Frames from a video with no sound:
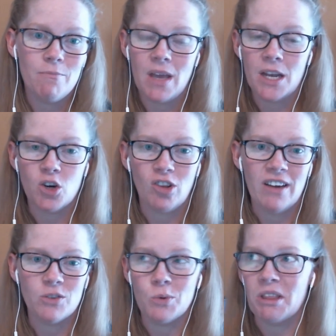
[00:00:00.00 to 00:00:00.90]
And you're
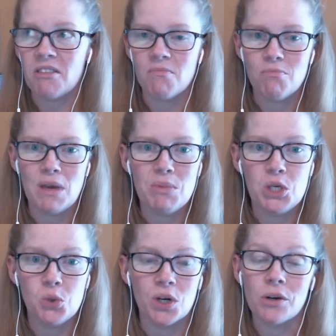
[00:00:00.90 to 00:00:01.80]
left with maybe
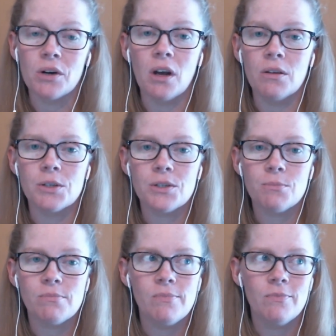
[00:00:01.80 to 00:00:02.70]
$200
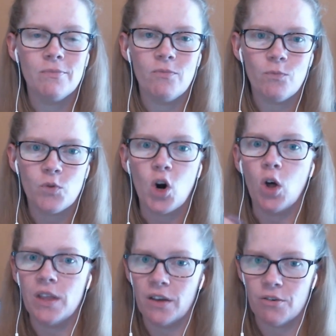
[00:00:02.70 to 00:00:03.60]
for all
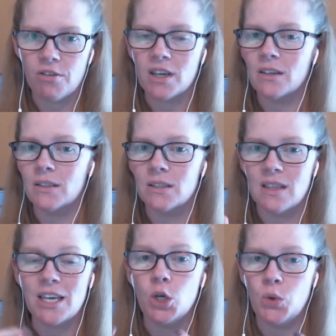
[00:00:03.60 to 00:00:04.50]
the other things
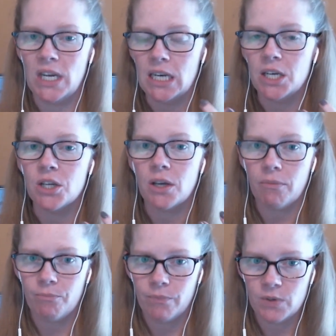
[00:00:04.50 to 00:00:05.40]
that you need to
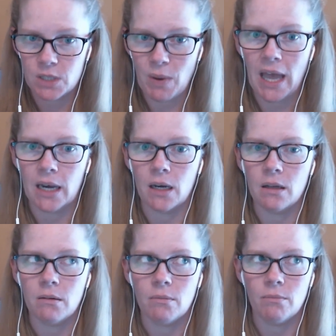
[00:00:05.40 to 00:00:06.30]
spend
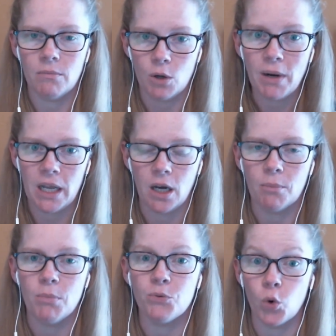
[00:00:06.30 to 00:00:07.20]
your money
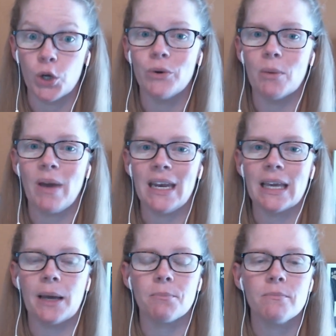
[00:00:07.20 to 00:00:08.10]
on before you get paid
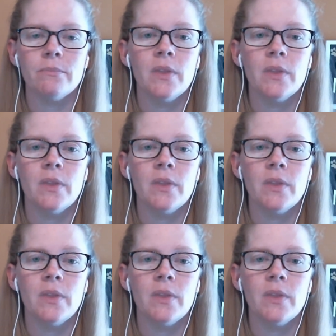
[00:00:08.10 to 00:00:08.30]
again.